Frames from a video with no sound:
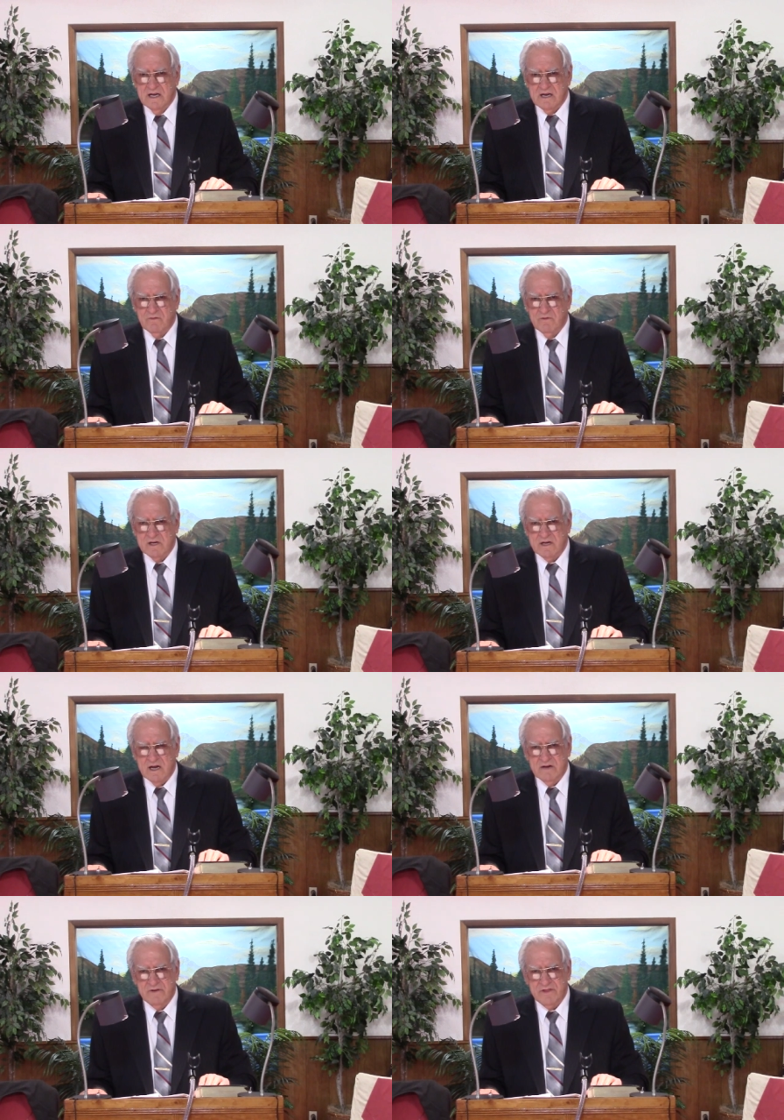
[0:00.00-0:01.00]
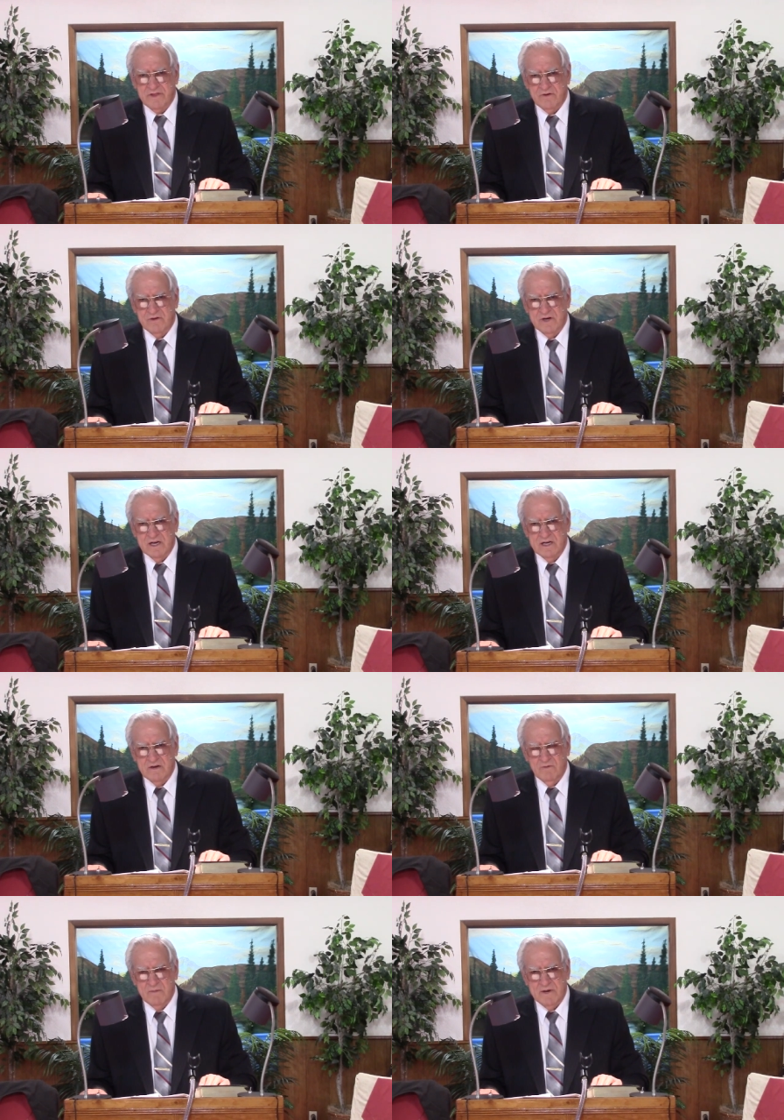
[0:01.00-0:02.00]
what kind of authority
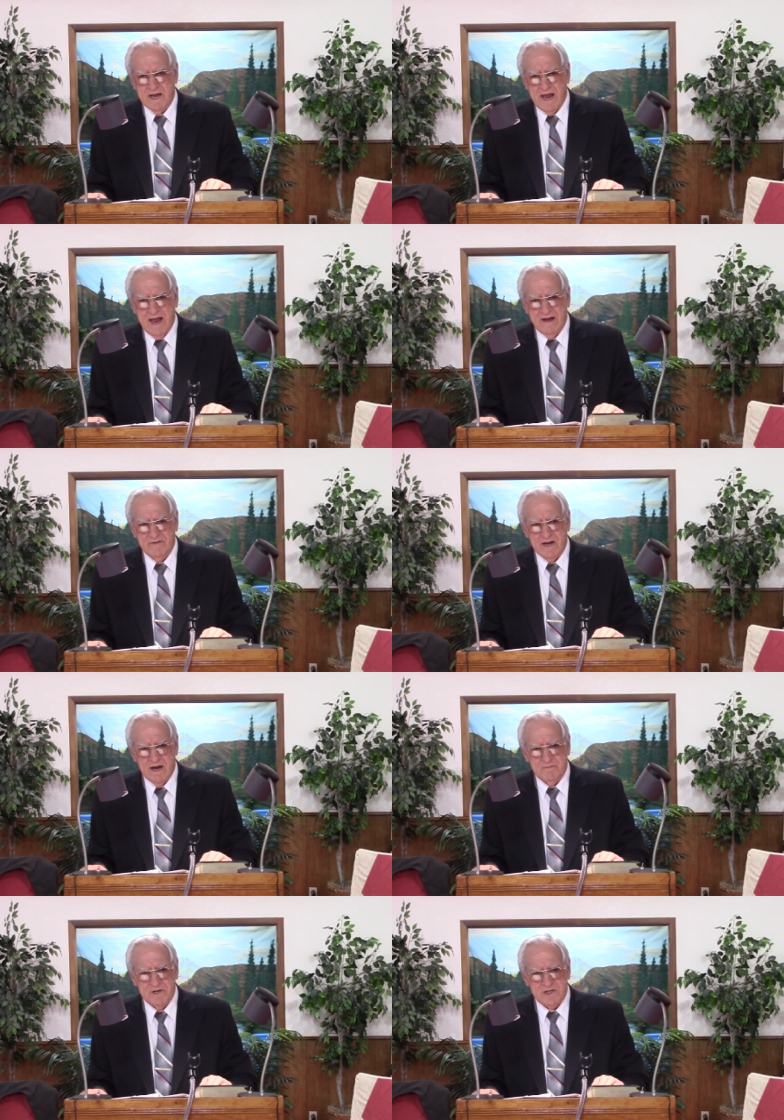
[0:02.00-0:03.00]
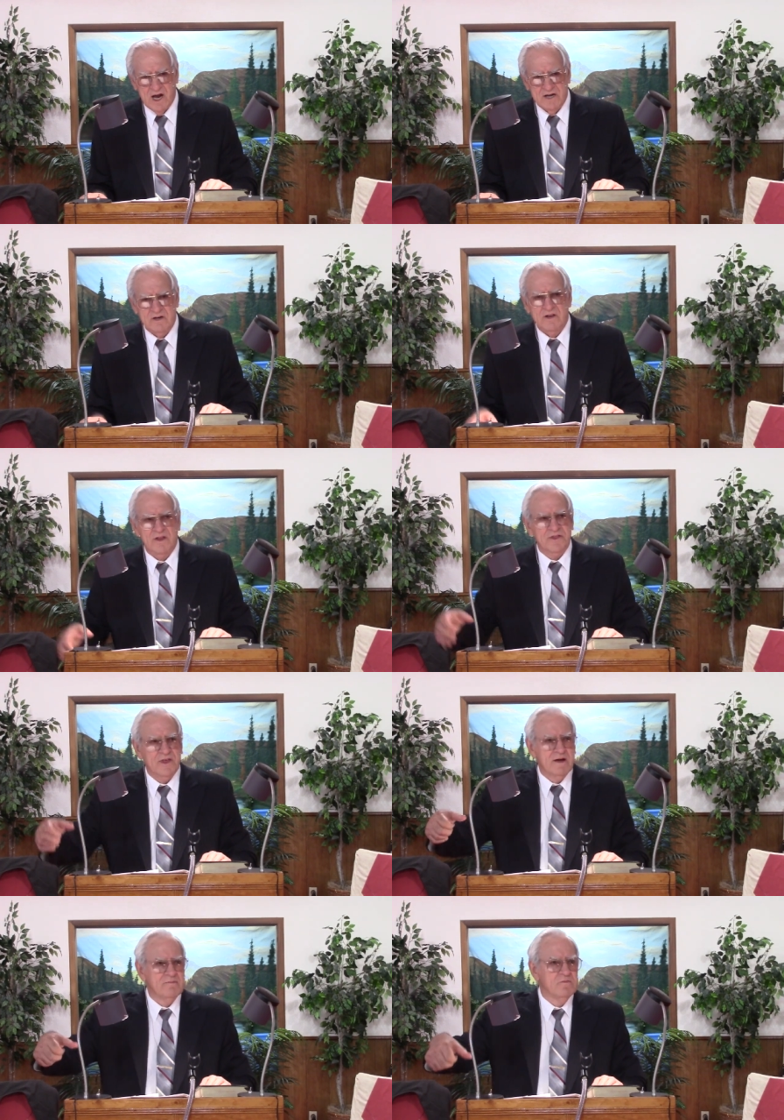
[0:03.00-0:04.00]
did women have and how much under the
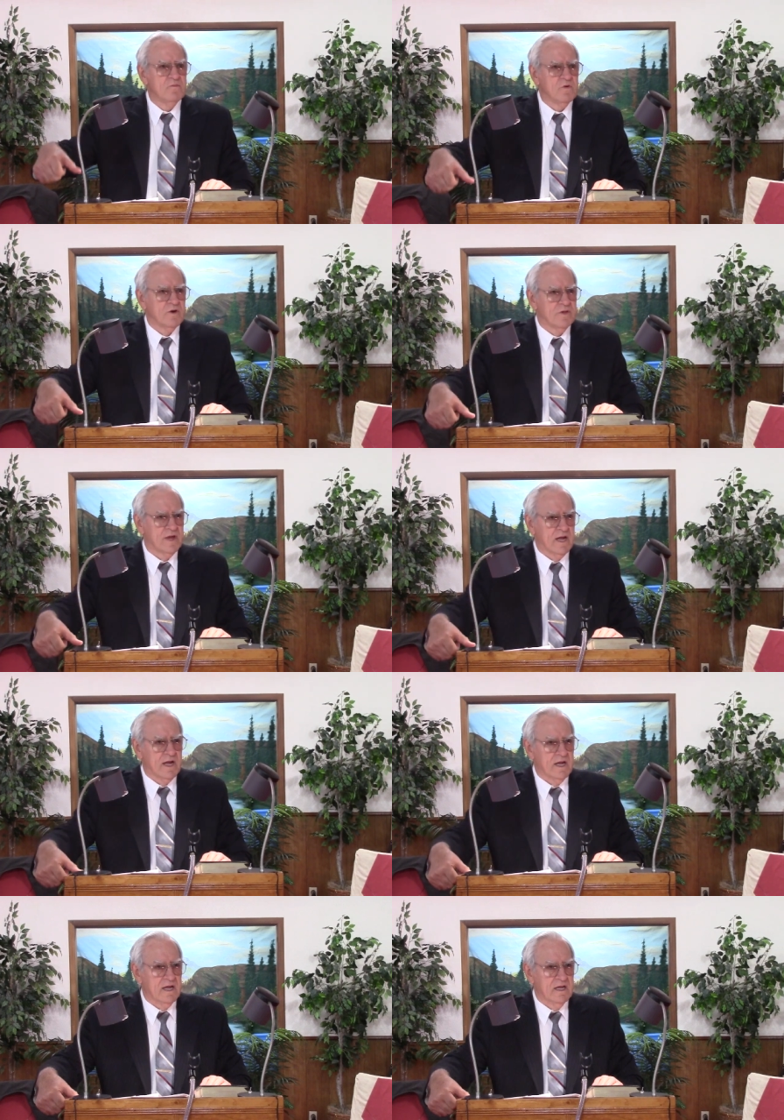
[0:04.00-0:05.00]
thumb were they?